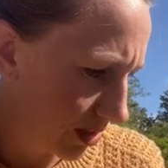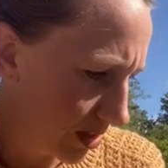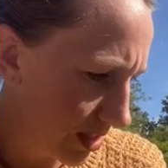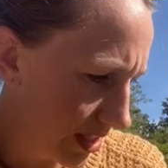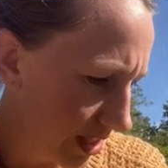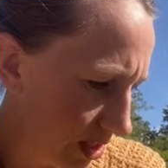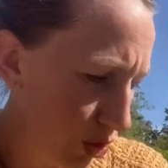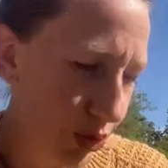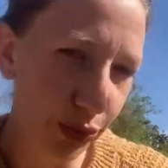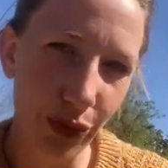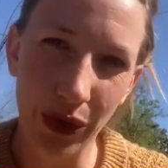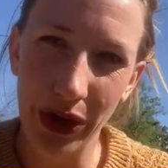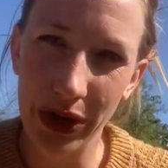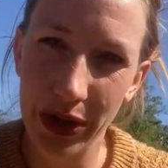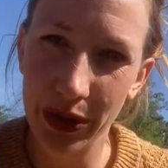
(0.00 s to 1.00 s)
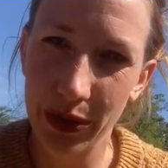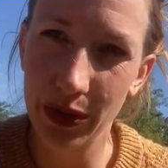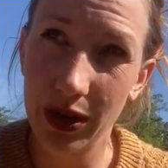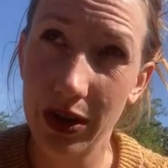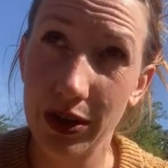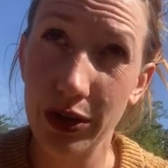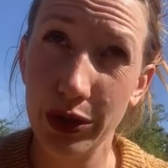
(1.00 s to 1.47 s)
didn't
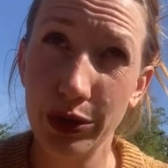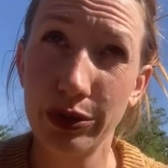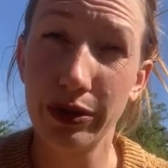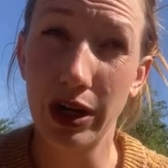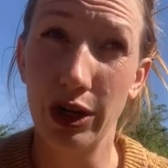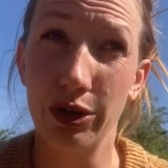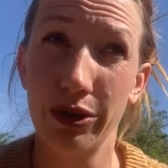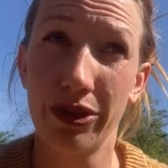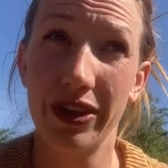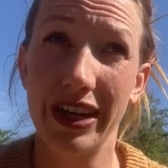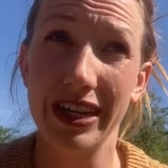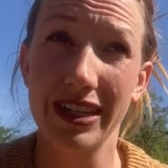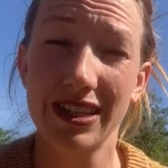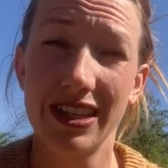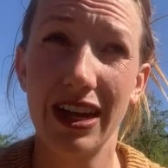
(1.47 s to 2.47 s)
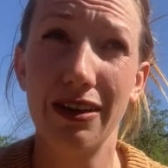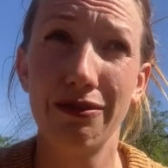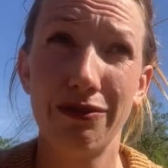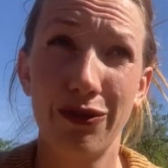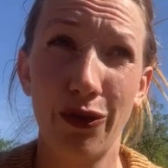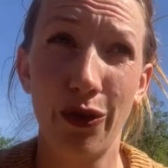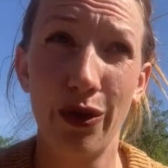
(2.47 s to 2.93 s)
grow new growth except
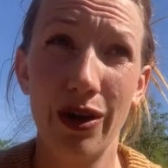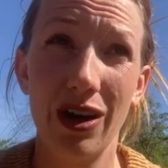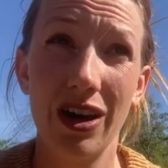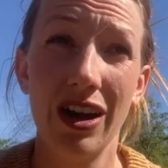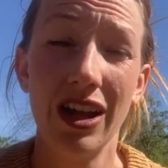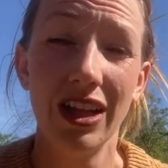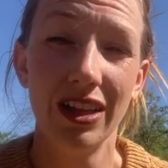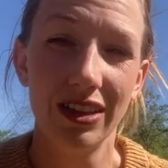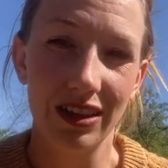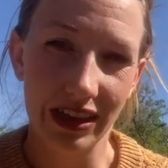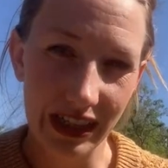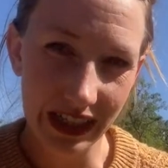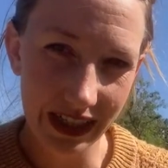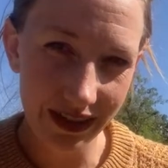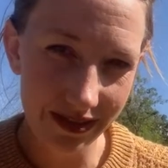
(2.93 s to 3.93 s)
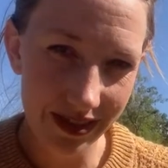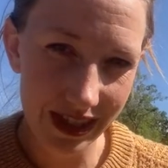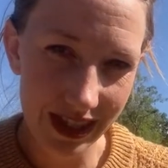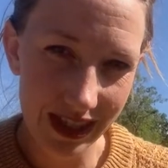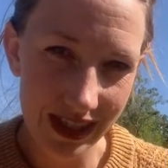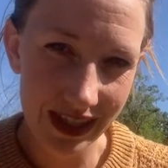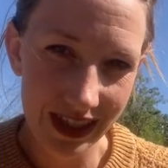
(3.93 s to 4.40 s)
for
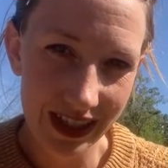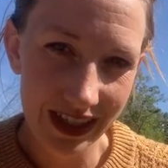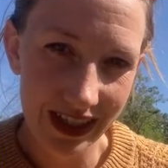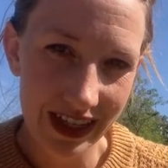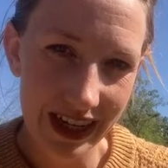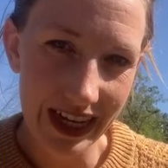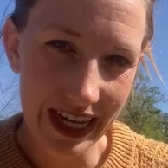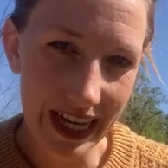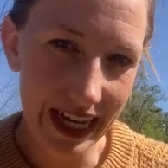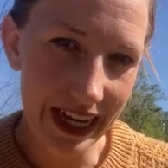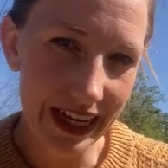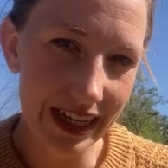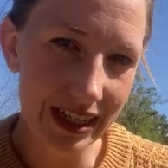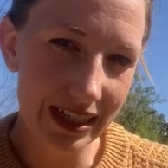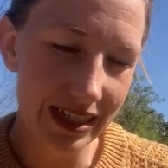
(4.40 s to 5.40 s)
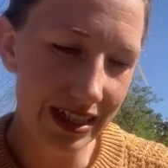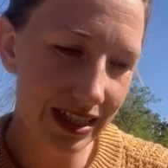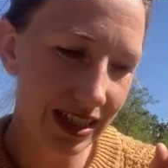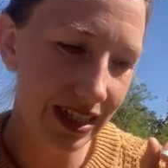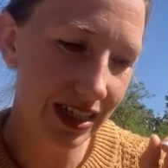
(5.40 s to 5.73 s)
leaves and